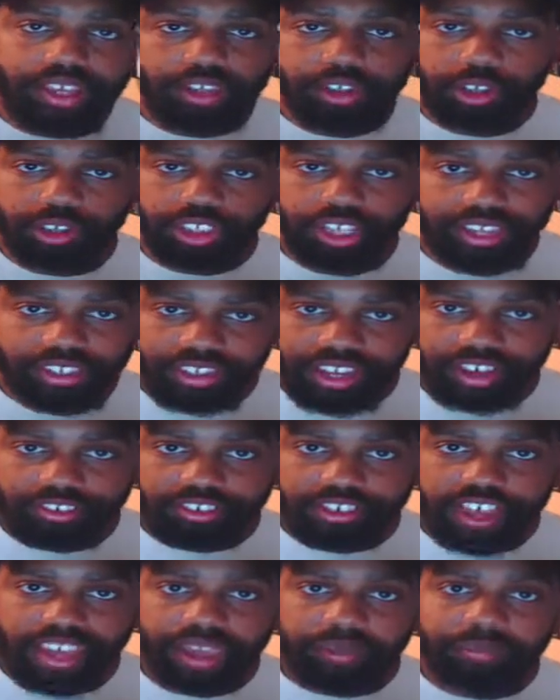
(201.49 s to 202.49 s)
your check
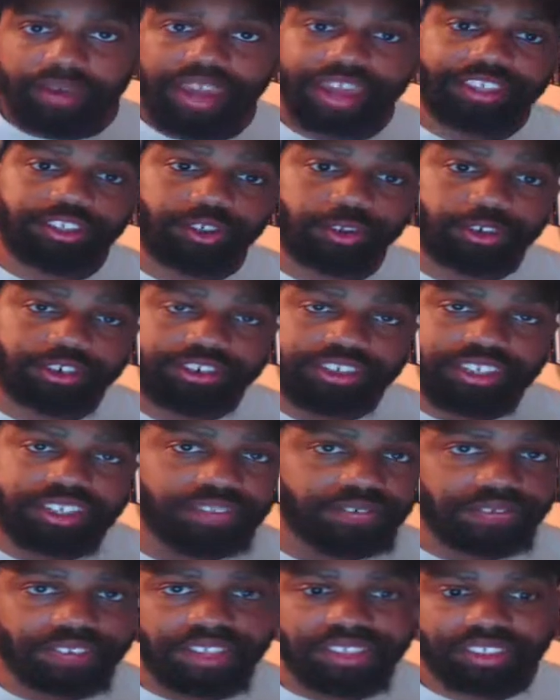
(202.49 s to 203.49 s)
down game, and your
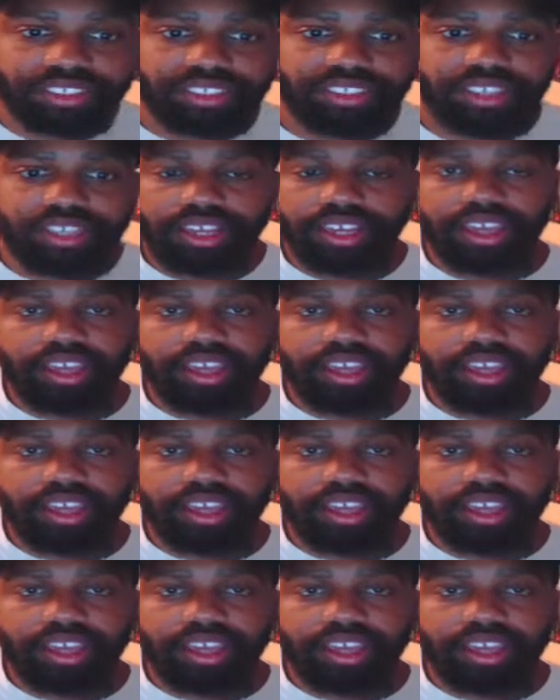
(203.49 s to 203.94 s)
defense.